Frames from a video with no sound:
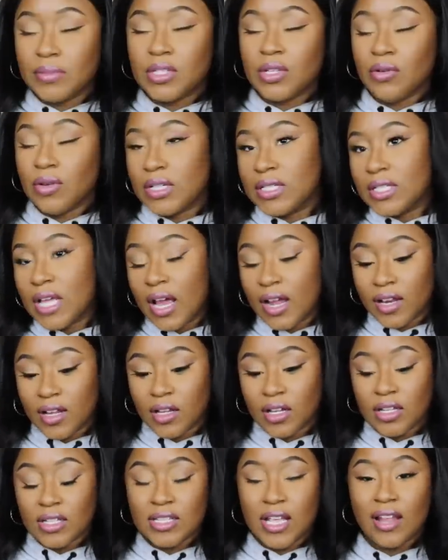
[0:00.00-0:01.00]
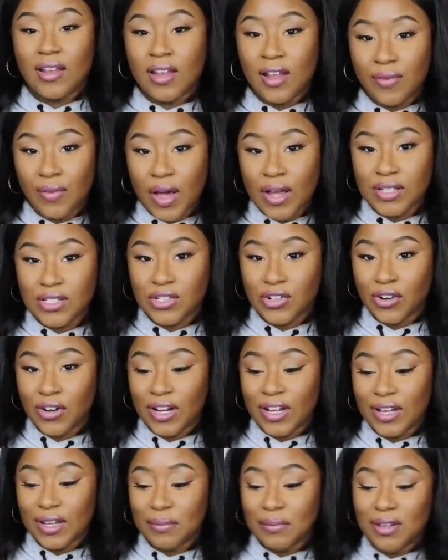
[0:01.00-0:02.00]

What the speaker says: so excited because I love ice cream.